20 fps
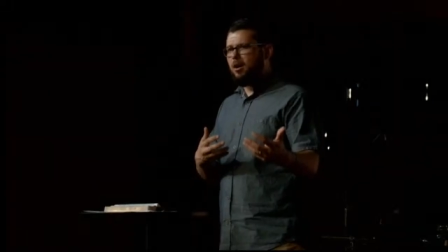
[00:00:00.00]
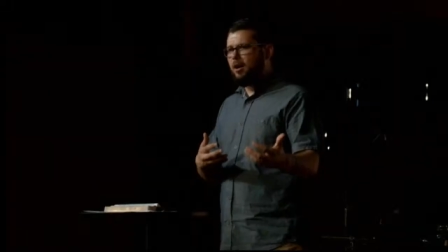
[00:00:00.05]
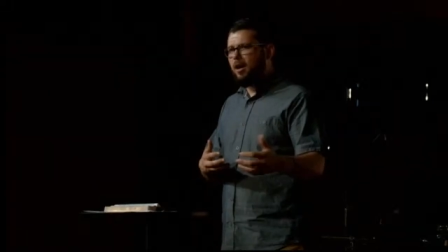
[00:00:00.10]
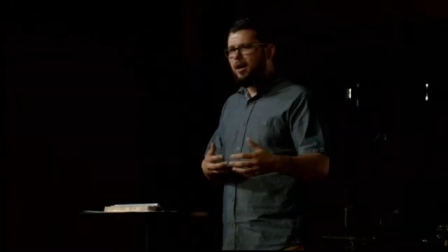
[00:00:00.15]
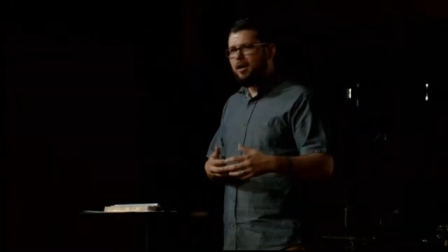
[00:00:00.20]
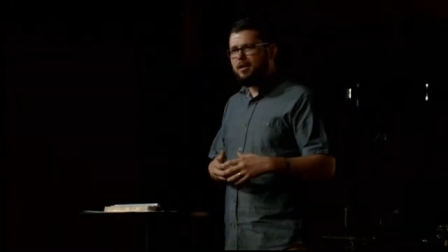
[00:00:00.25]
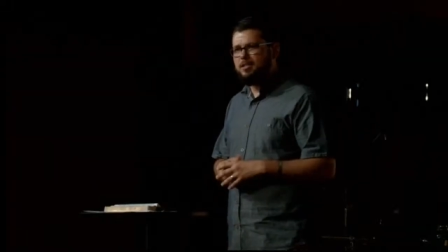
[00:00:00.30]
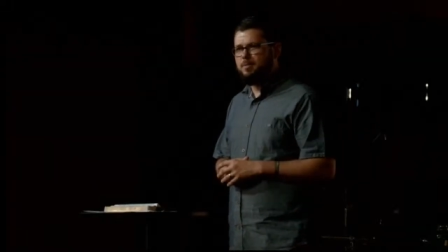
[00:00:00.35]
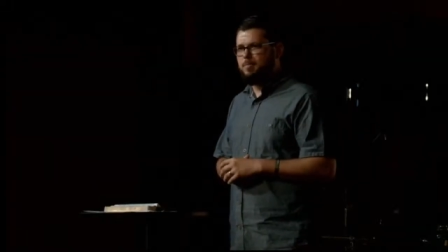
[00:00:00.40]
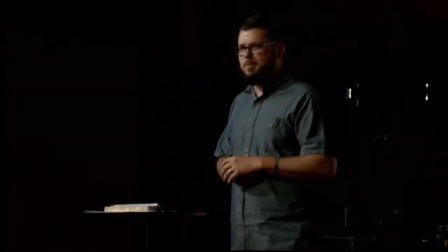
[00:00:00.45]

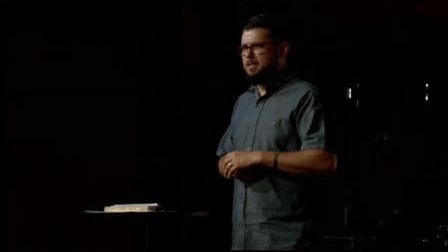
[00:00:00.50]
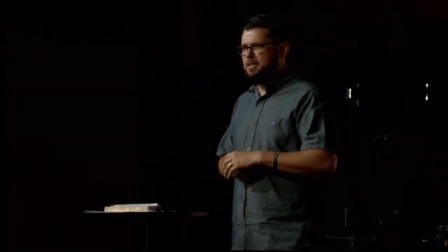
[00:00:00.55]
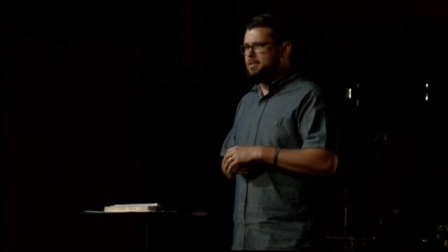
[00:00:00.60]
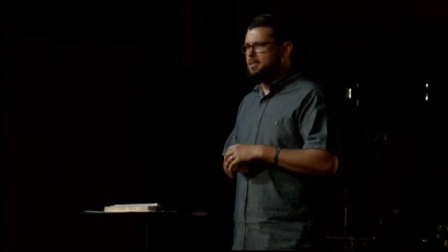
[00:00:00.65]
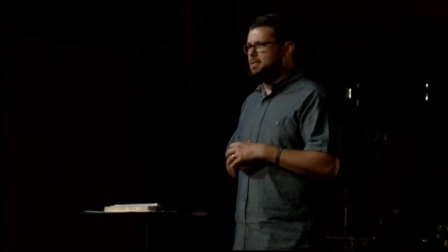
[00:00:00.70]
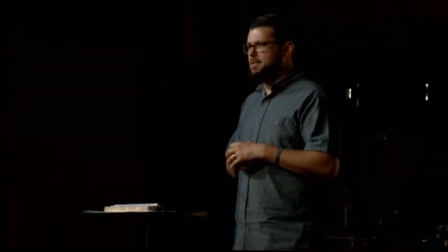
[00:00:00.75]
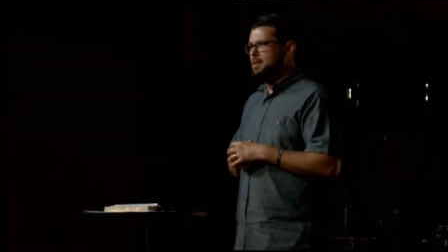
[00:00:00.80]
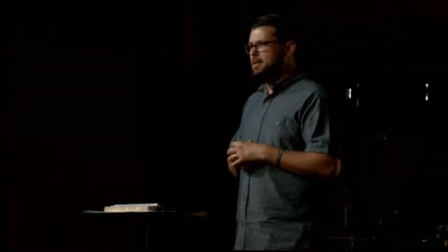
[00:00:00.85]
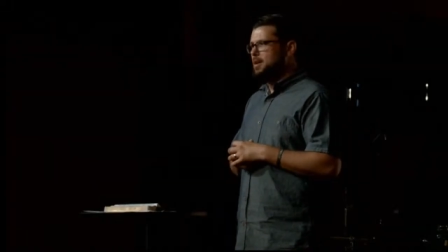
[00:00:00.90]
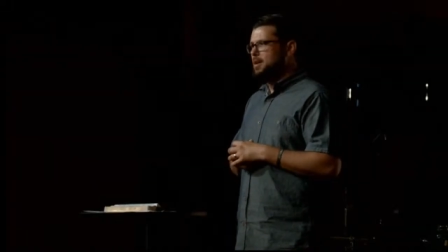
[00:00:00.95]

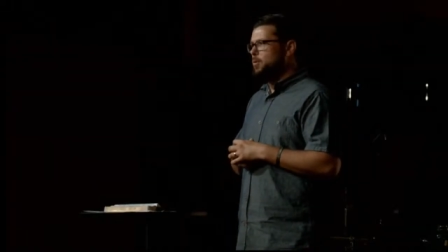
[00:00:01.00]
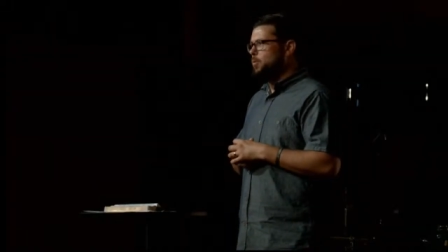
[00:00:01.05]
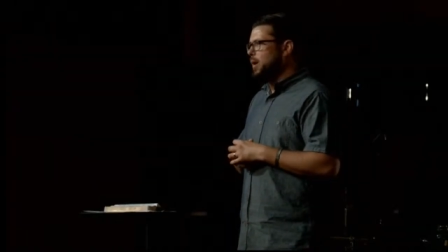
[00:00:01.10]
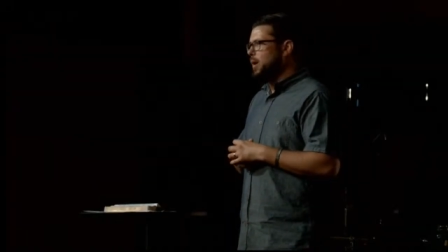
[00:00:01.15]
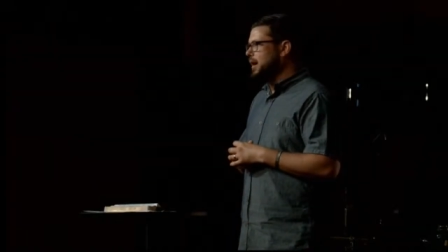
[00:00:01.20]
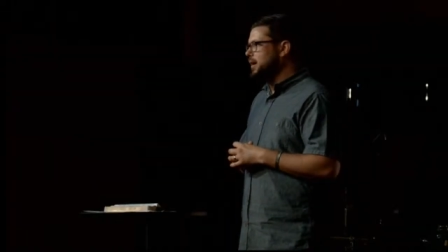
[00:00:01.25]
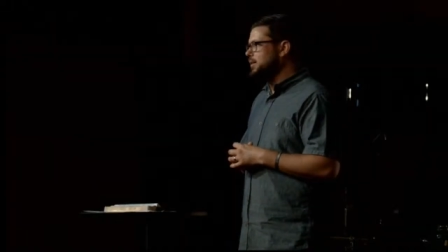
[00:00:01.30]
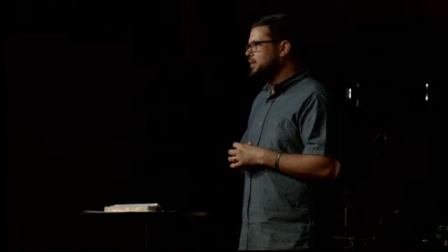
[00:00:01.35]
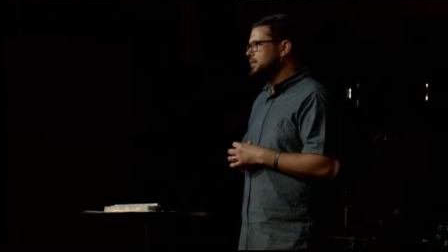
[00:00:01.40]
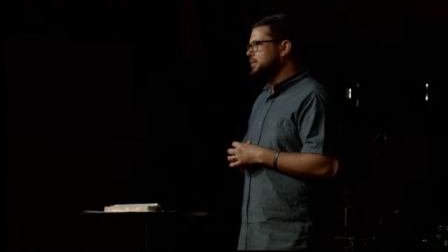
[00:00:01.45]
husbands
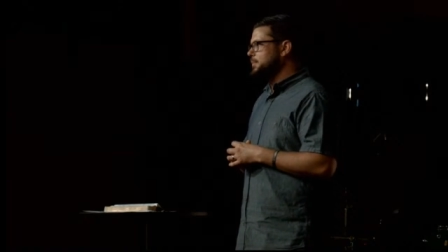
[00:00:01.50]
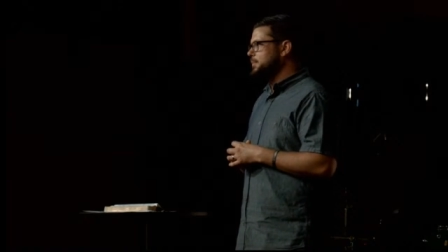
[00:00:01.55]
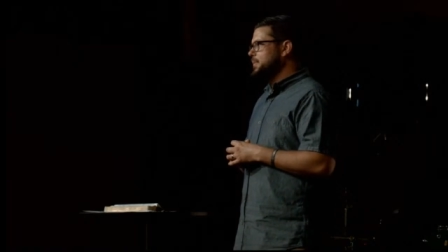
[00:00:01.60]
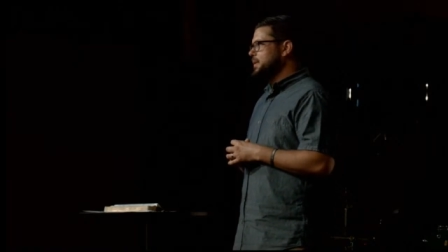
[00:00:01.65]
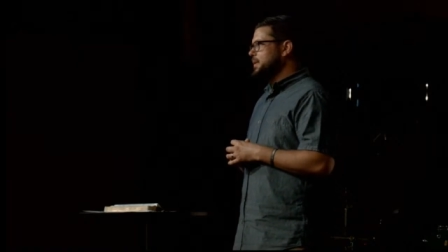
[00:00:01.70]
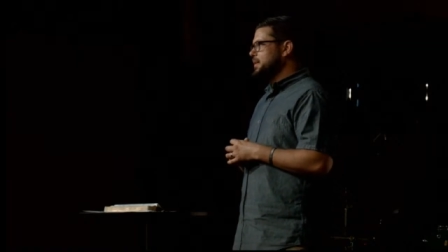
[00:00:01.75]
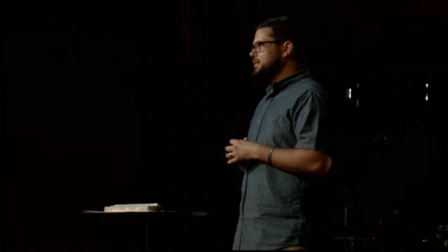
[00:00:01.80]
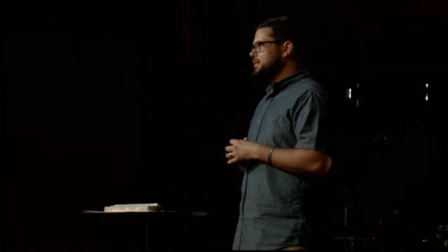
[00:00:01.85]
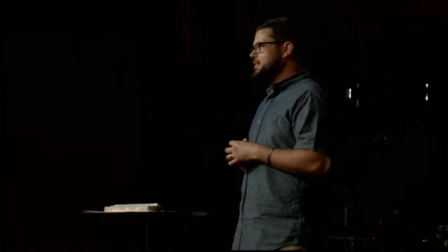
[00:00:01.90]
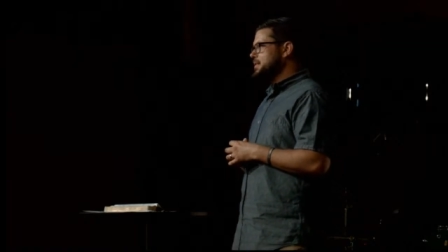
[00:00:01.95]
well.
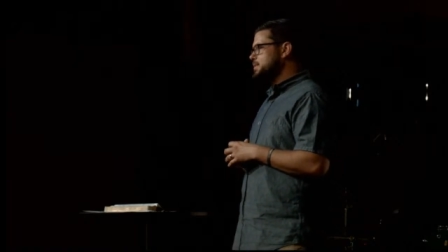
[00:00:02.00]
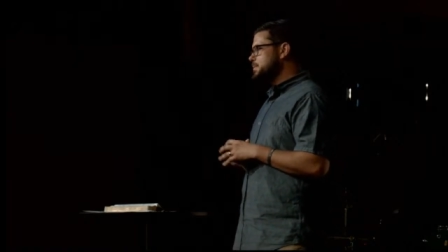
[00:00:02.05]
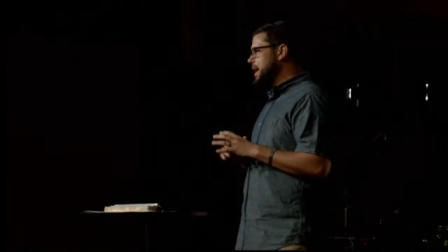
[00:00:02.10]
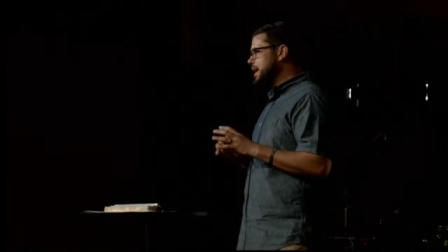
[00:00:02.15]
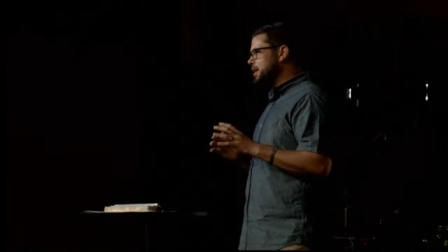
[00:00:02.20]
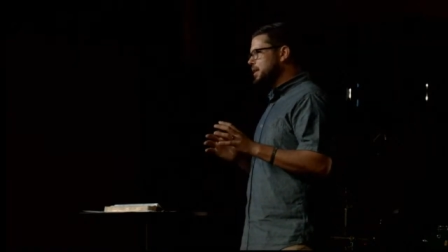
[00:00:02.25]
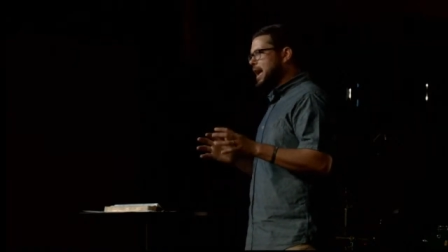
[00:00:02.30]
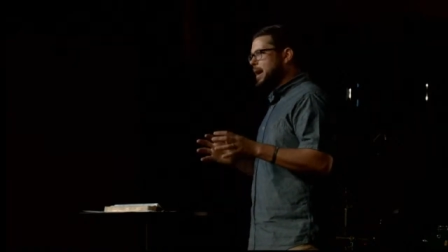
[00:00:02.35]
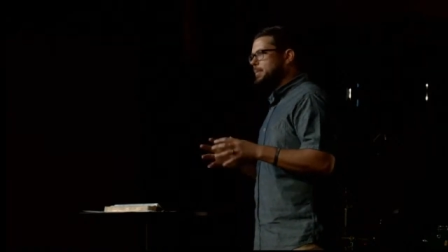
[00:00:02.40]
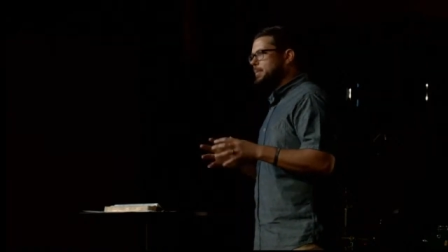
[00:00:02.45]
Doesn't
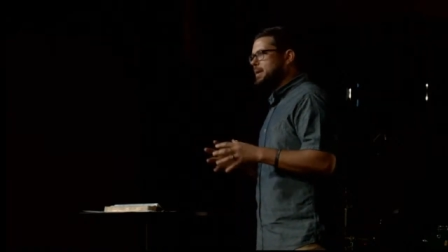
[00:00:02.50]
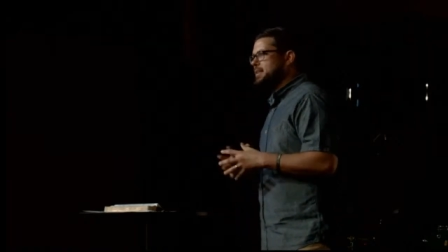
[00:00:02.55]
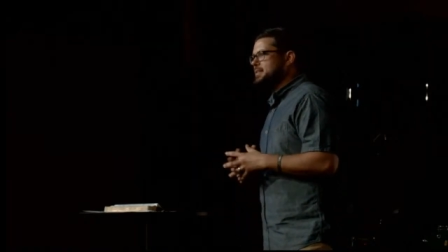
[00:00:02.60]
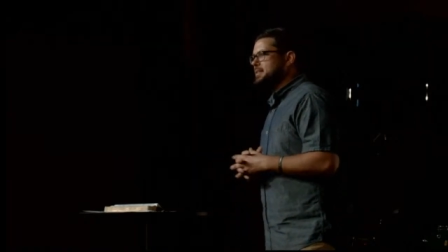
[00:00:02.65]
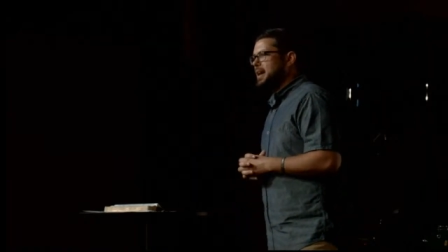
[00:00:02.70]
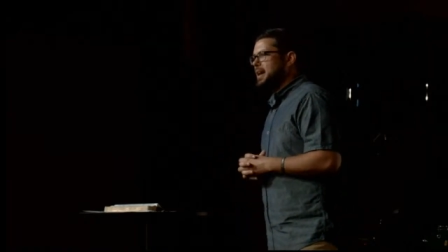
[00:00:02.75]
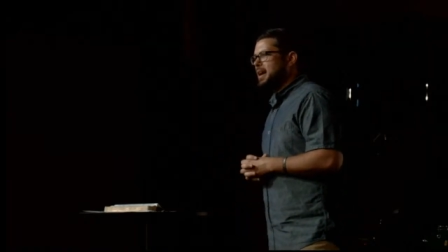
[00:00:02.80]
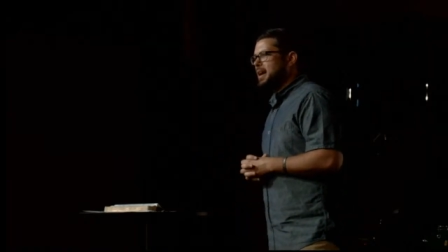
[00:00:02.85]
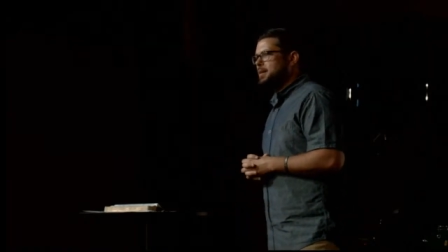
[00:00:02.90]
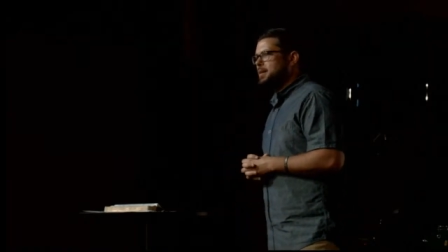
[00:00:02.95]
matter how many
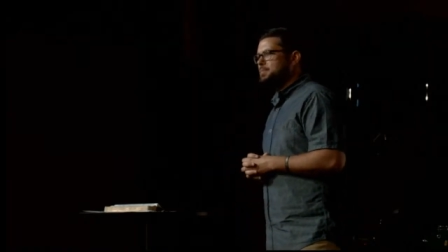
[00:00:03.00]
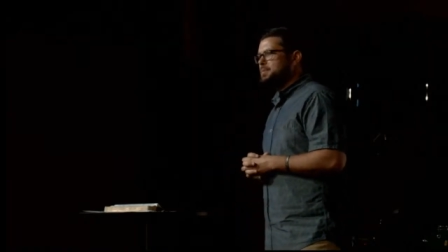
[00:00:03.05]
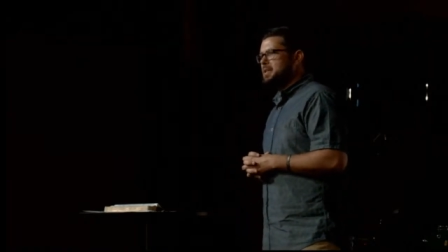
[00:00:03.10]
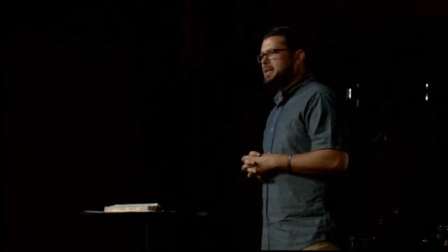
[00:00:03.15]
times,